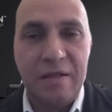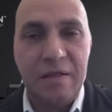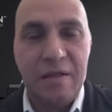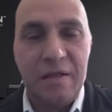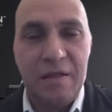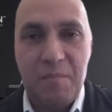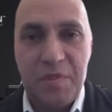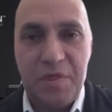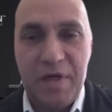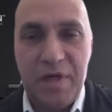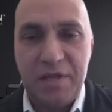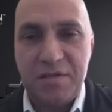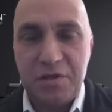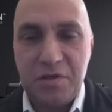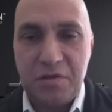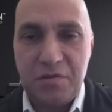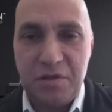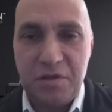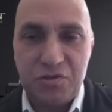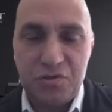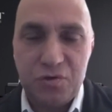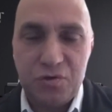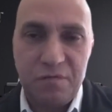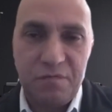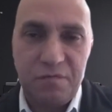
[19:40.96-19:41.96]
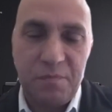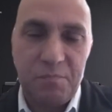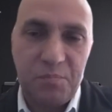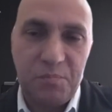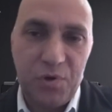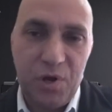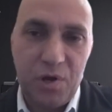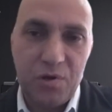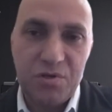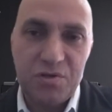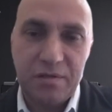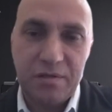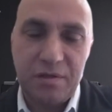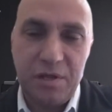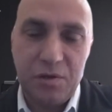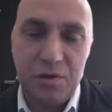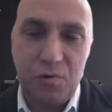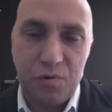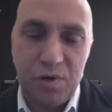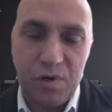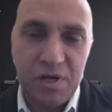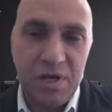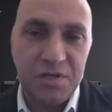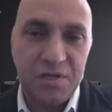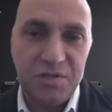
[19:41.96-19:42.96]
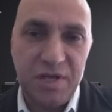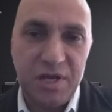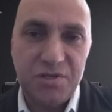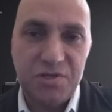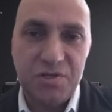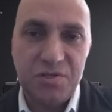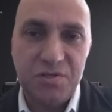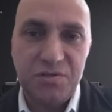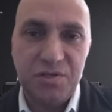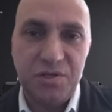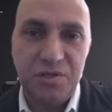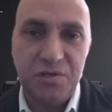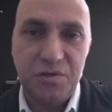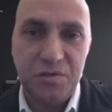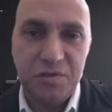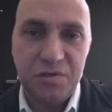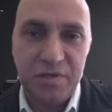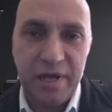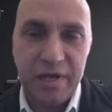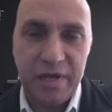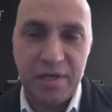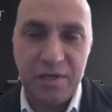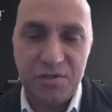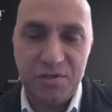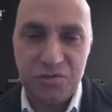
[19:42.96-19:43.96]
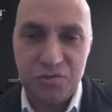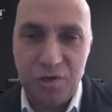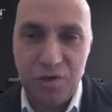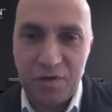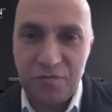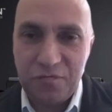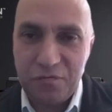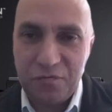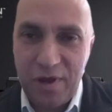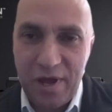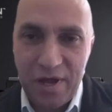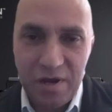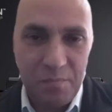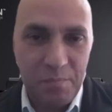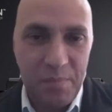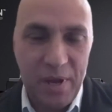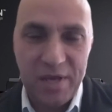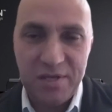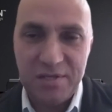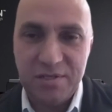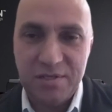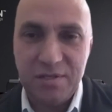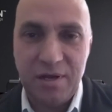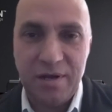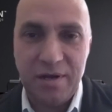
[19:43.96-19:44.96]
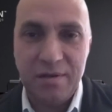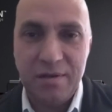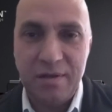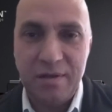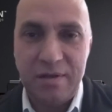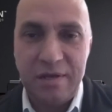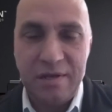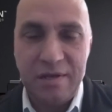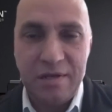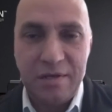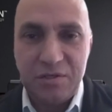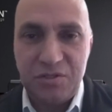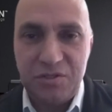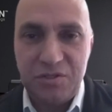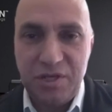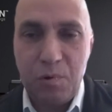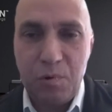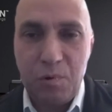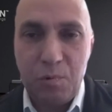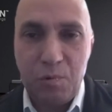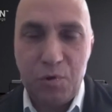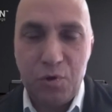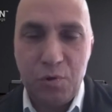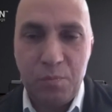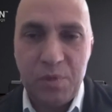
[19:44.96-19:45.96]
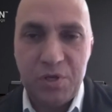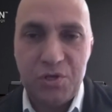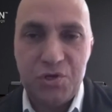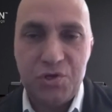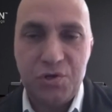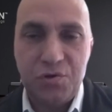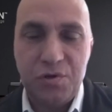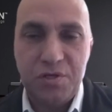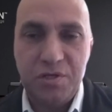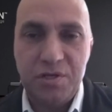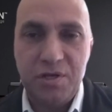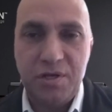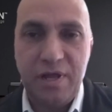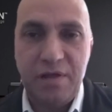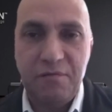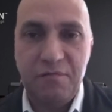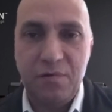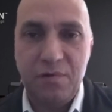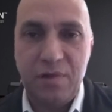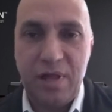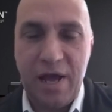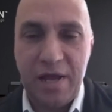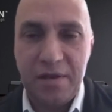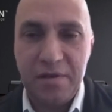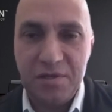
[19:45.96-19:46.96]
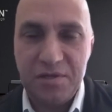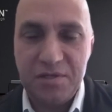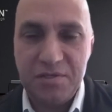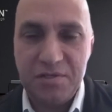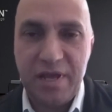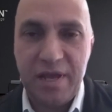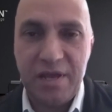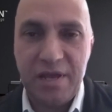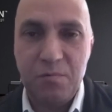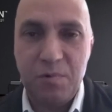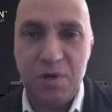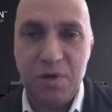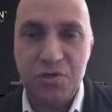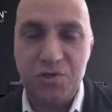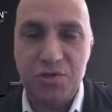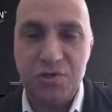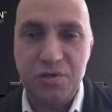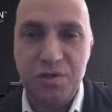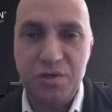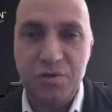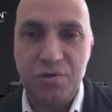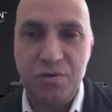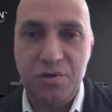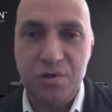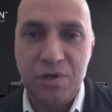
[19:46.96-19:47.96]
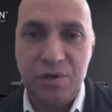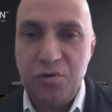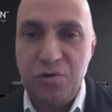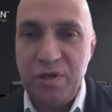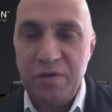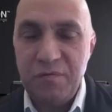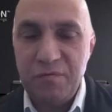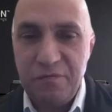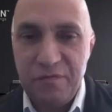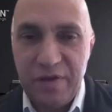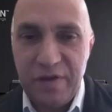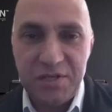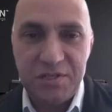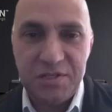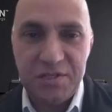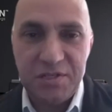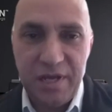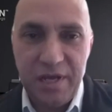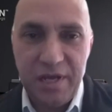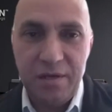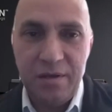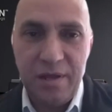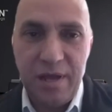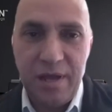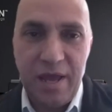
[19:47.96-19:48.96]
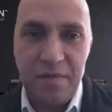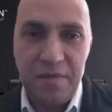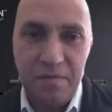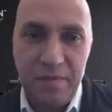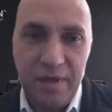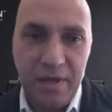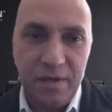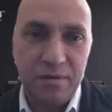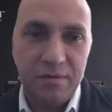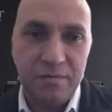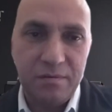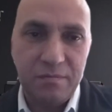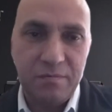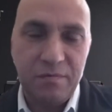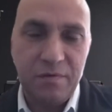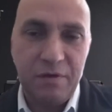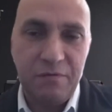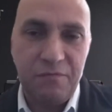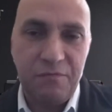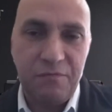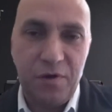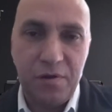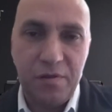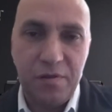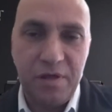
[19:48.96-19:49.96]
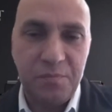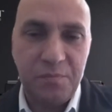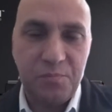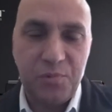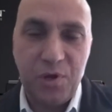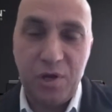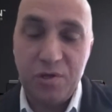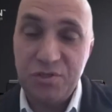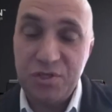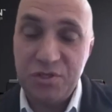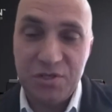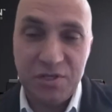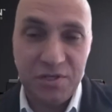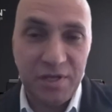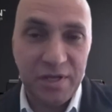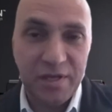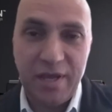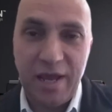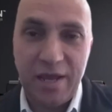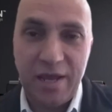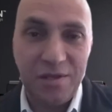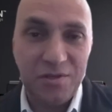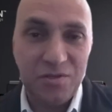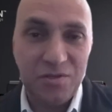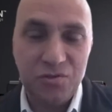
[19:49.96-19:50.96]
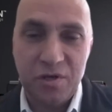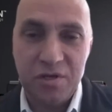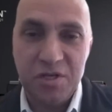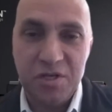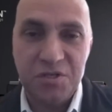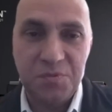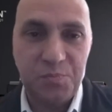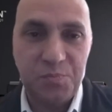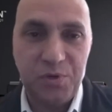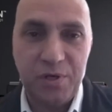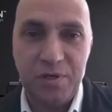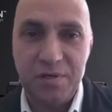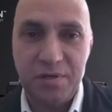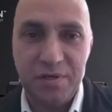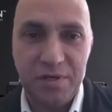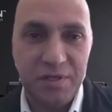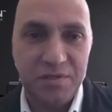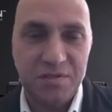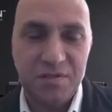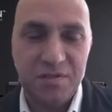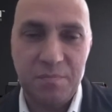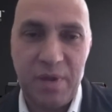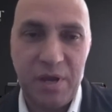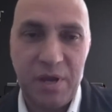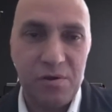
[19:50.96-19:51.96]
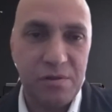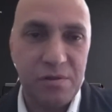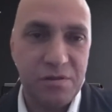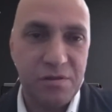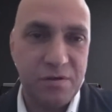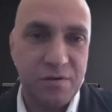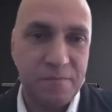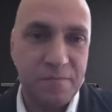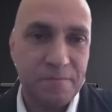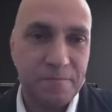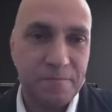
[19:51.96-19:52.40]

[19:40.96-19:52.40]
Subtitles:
that's the sort of approach that organizations need to take, is start at a baseline, see your maturity level, understand what you need to invest in, and then follow that process. And again, it's not a sprint, it's a marathon.